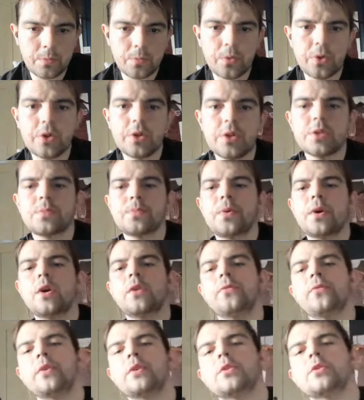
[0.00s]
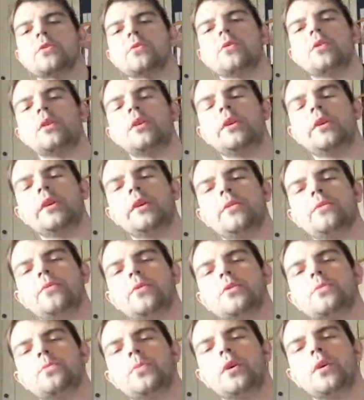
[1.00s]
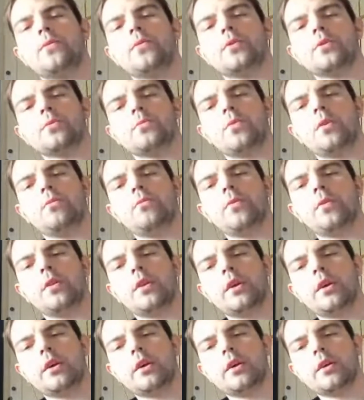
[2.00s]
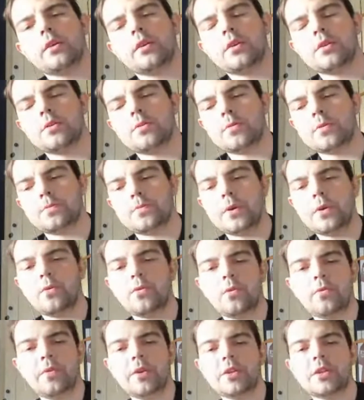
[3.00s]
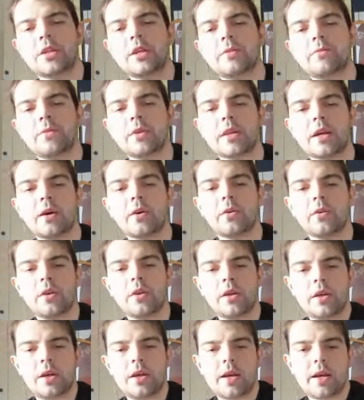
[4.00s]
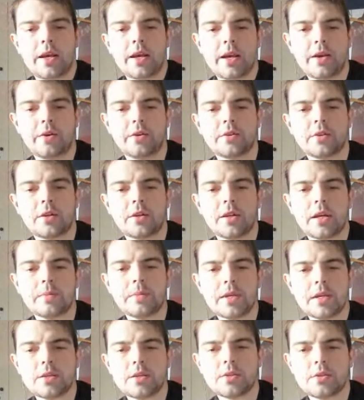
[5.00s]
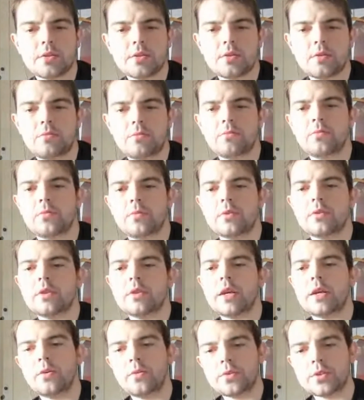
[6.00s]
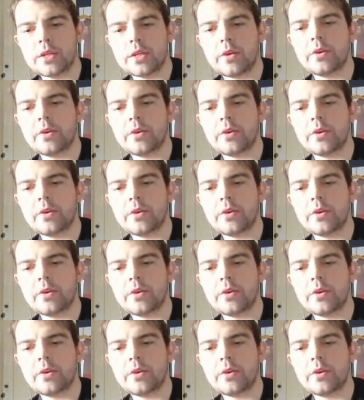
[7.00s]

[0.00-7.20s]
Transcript: was perfect. It was perfect to run because it was built originally without aerodynamics. Then obviously